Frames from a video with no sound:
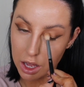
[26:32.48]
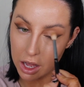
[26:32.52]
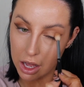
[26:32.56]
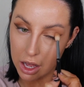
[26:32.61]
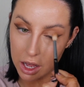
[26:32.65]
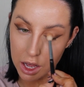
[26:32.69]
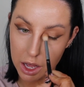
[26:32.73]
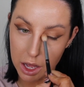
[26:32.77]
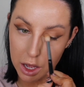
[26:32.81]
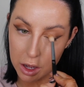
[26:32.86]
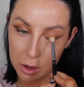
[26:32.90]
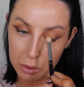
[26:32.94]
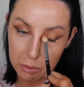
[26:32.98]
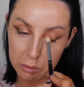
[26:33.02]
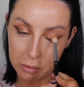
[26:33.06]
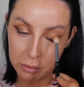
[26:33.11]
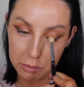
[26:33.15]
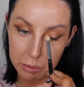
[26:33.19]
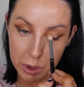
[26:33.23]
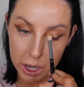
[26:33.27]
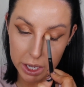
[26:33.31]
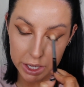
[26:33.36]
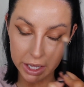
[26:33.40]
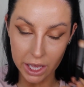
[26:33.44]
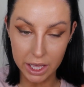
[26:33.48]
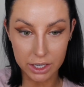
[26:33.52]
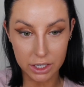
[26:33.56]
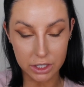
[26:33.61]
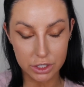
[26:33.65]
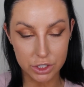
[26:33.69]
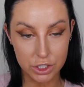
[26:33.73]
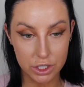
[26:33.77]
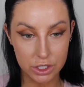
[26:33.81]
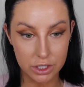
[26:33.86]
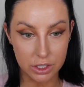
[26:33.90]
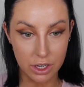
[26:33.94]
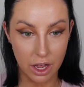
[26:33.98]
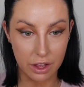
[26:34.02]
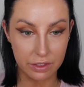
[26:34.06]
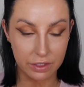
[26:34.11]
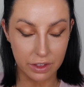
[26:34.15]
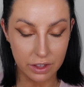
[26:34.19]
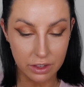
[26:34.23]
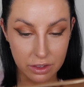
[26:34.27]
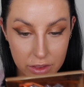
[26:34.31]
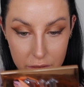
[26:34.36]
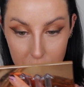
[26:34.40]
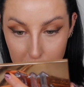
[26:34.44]
But again, it just, I
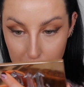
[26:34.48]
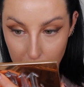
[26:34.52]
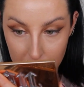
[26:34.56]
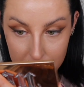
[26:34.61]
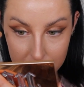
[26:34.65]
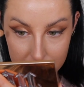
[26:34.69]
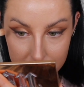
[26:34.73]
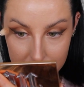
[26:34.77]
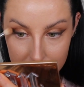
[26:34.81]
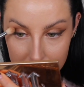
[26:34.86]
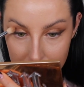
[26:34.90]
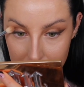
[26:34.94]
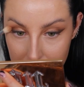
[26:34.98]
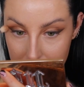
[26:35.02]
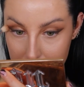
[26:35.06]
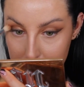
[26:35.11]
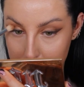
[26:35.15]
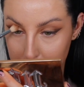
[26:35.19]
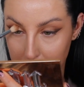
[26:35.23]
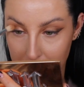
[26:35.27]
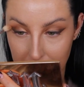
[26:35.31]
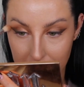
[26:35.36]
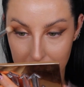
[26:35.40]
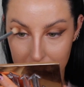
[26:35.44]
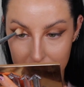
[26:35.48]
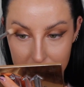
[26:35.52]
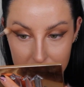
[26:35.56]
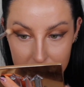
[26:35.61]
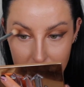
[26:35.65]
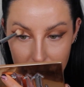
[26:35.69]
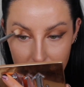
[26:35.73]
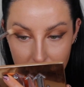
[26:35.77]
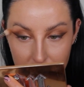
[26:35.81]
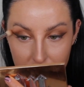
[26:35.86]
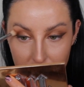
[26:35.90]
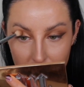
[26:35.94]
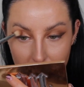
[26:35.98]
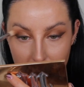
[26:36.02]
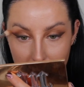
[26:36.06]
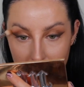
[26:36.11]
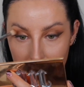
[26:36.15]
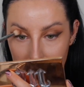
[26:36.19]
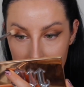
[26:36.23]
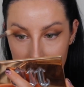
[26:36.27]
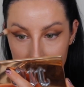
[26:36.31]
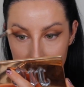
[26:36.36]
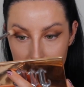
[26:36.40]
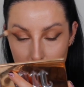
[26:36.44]
think the worst experiences I've ever
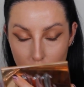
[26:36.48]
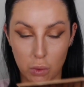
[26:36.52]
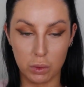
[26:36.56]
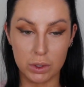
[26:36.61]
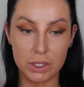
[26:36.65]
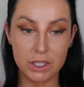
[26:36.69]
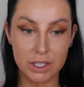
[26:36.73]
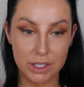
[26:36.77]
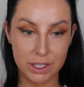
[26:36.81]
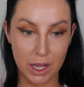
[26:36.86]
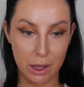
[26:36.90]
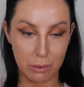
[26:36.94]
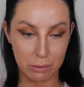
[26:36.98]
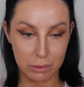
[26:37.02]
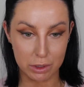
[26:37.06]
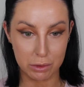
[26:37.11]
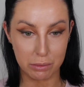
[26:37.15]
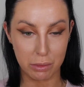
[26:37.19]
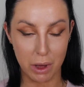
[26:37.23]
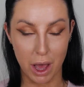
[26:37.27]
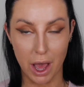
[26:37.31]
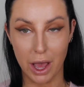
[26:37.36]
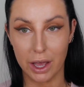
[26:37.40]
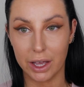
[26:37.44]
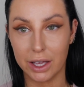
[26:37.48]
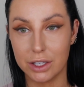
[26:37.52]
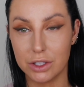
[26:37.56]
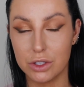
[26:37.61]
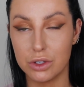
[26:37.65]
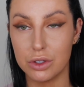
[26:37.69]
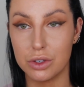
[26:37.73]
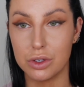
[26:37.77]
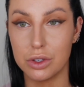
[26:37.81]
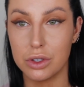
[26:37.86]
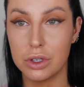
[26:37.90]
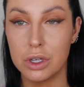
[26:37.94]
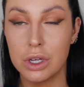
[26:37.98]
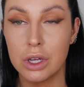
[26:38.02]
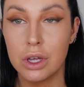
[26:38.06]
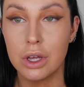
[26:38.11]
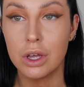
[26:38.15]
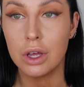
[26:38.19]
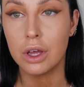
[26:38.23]
had have always stemmed back to